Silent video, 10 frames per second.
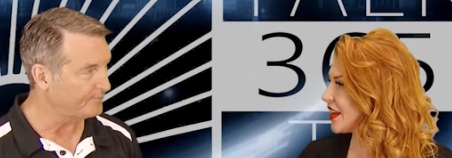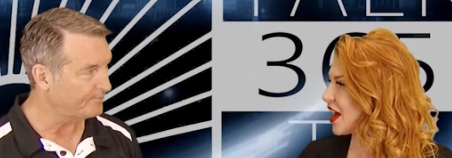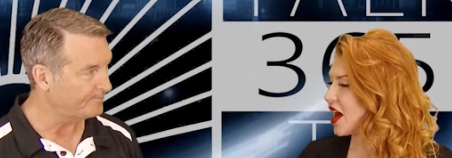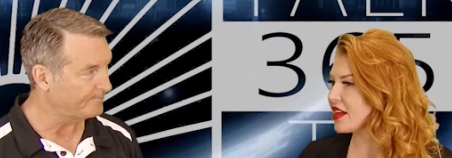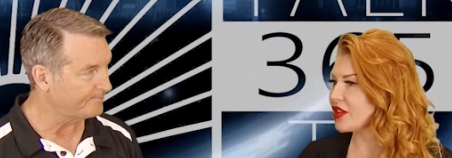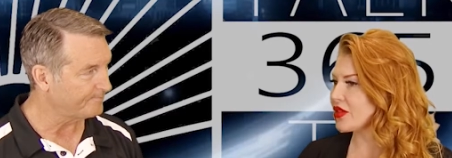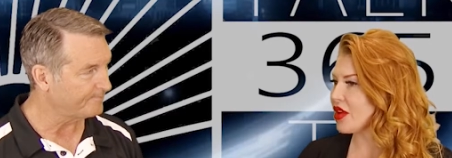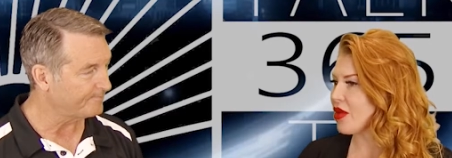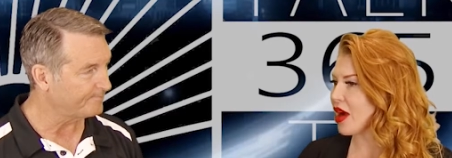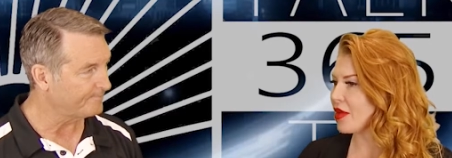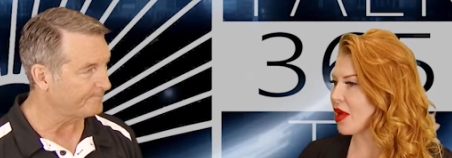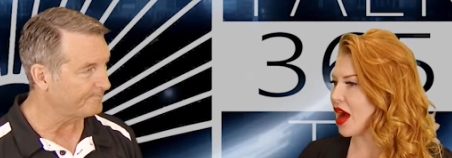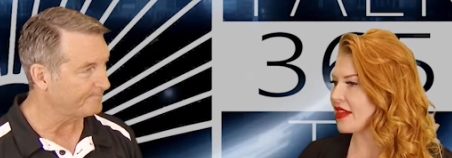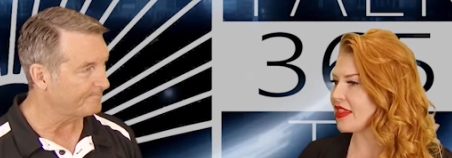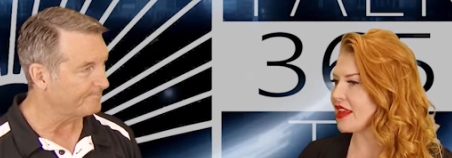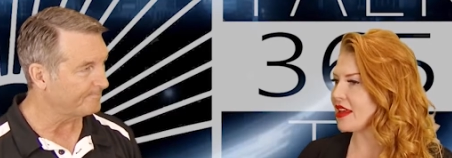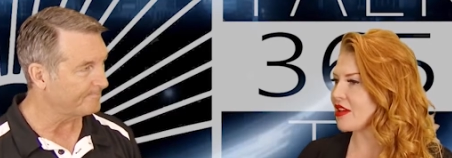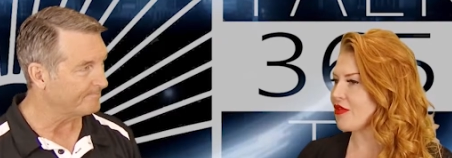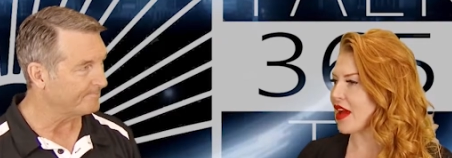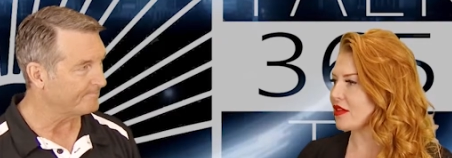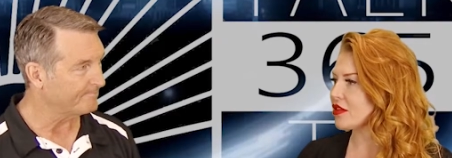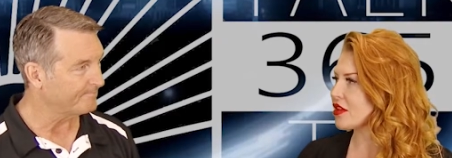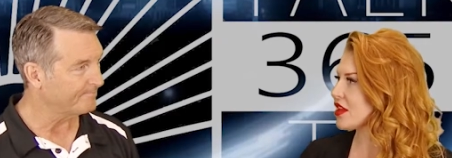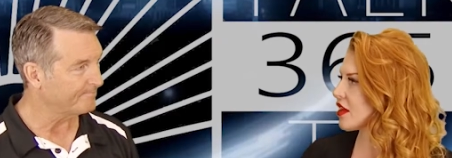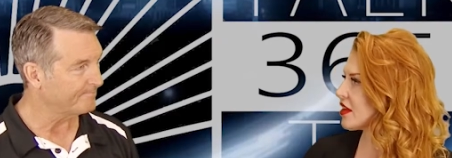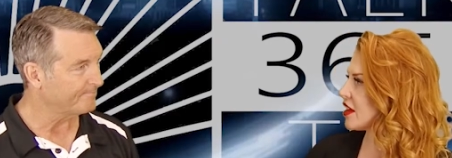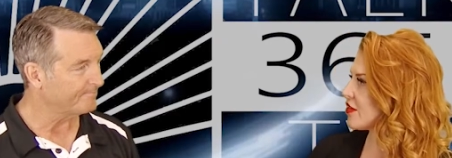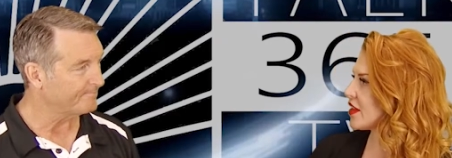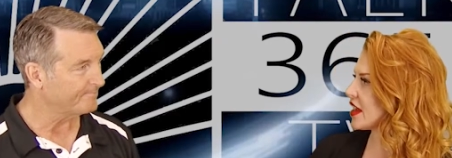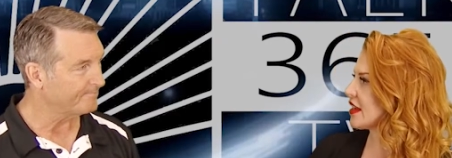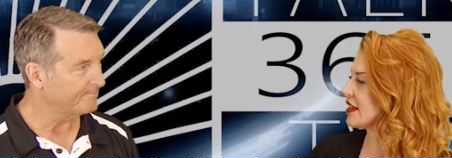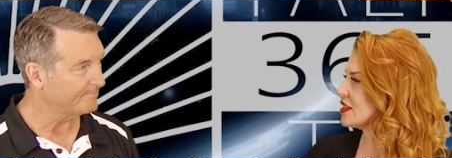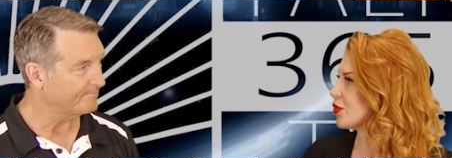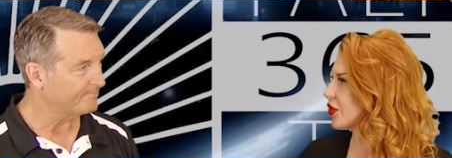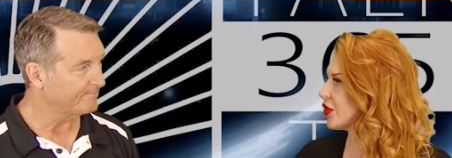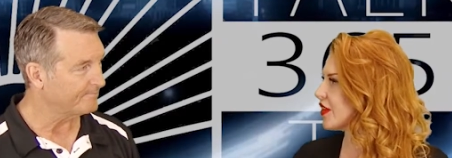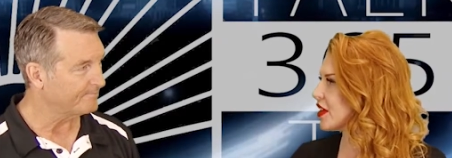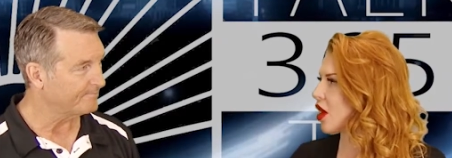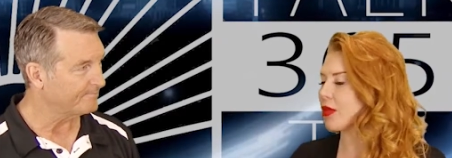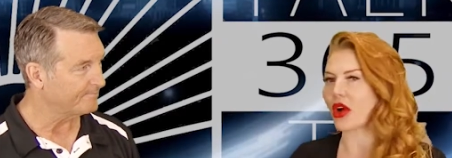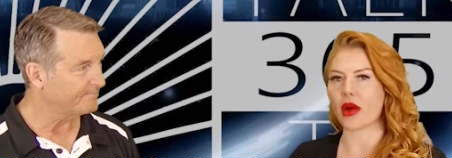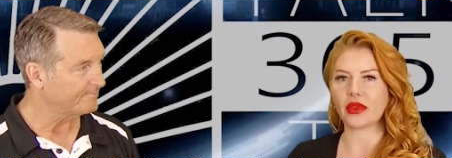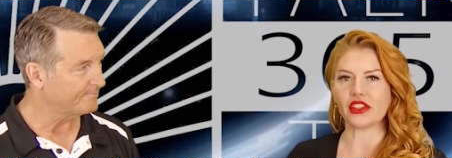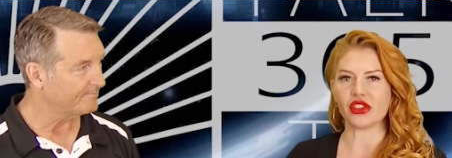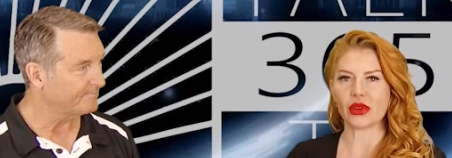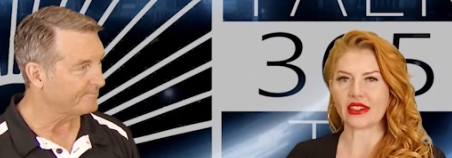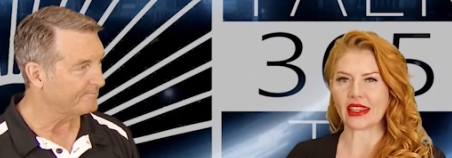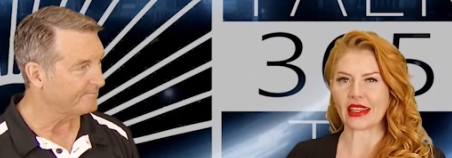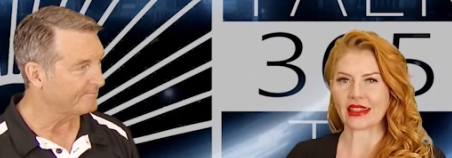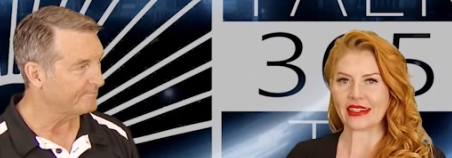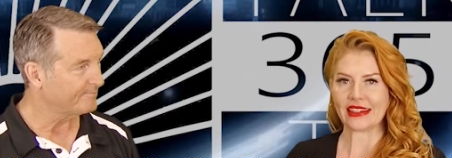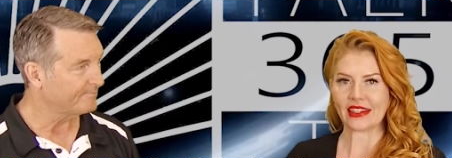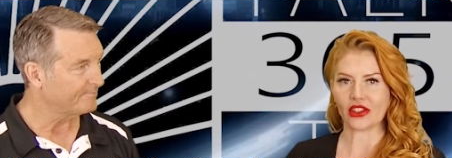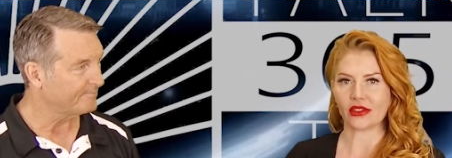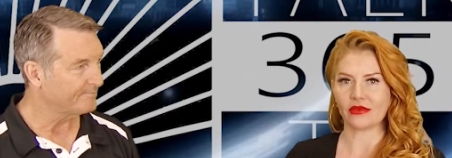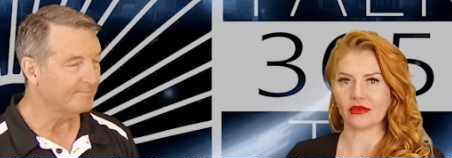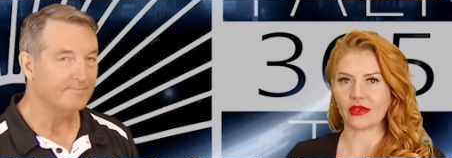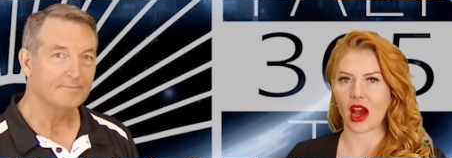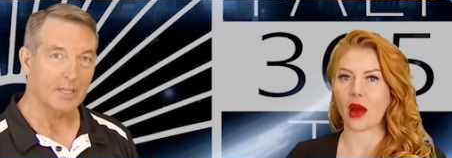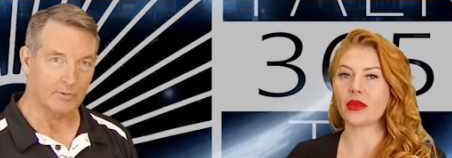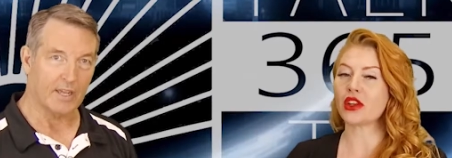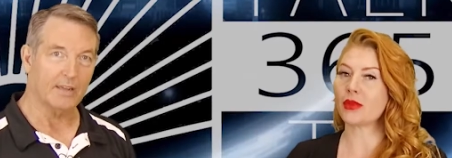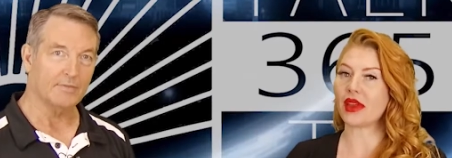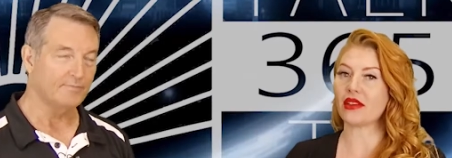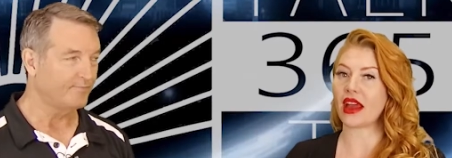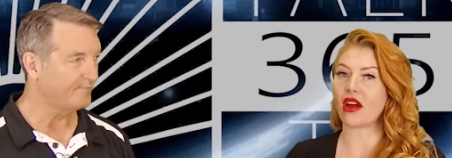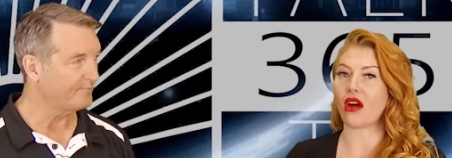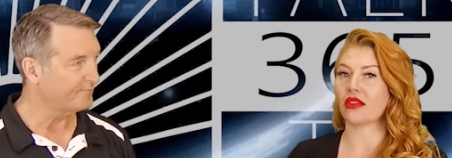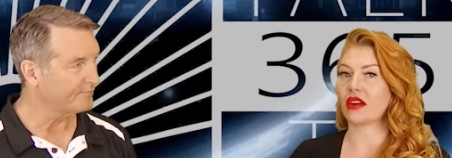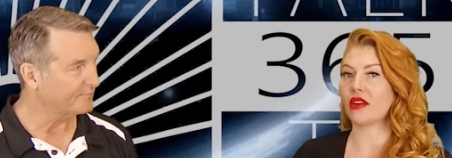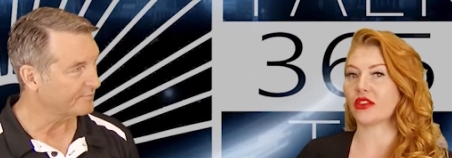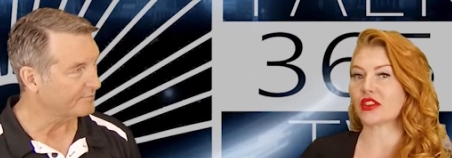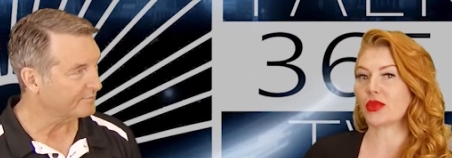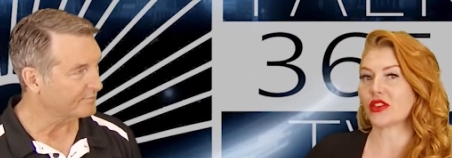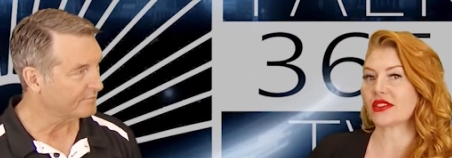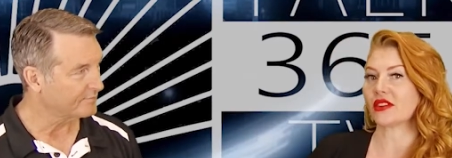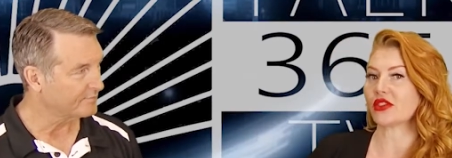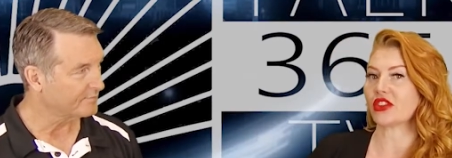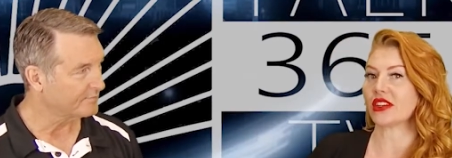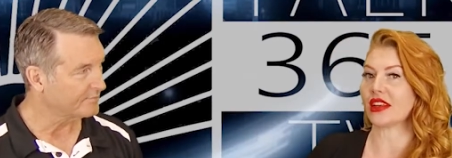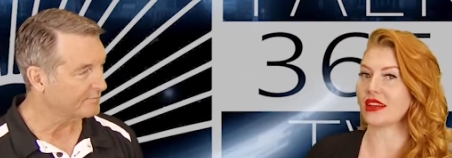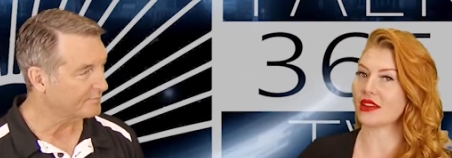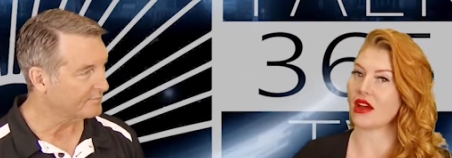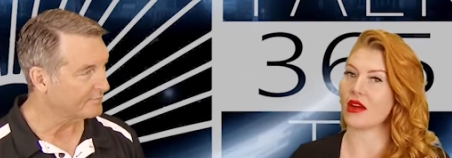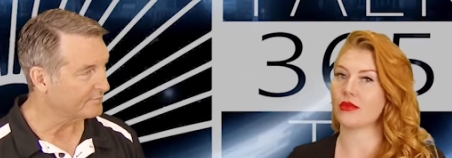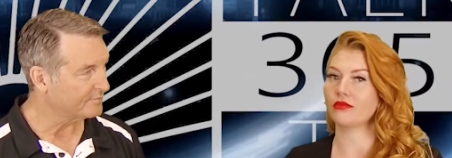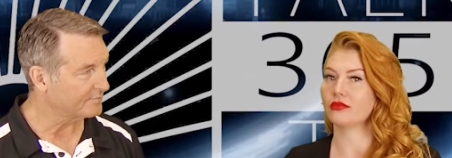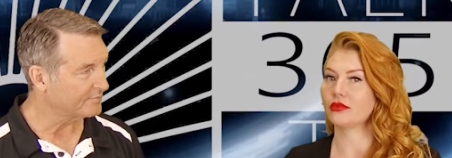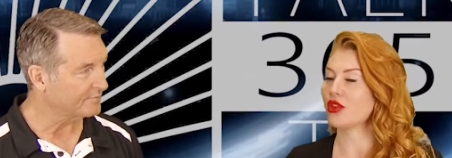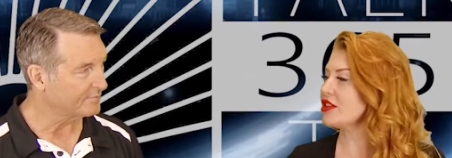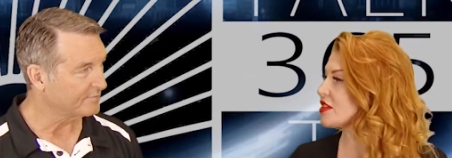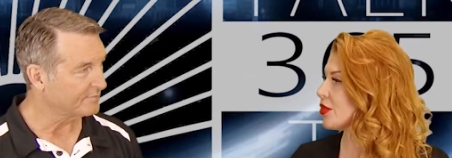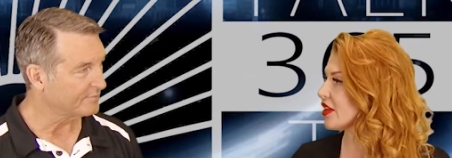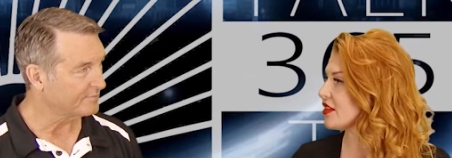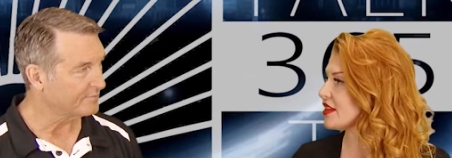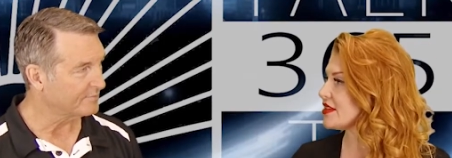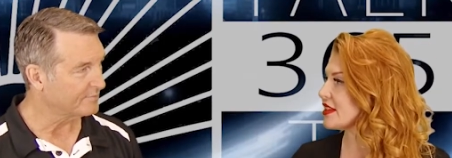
Speaker 1: I don't know. I, I think if I look young enough that I need to prove it, I'll probably do it to get the deal. I'm okay. gonna be like on the cover of Sports Illustrated, like um, Christie Brinkley at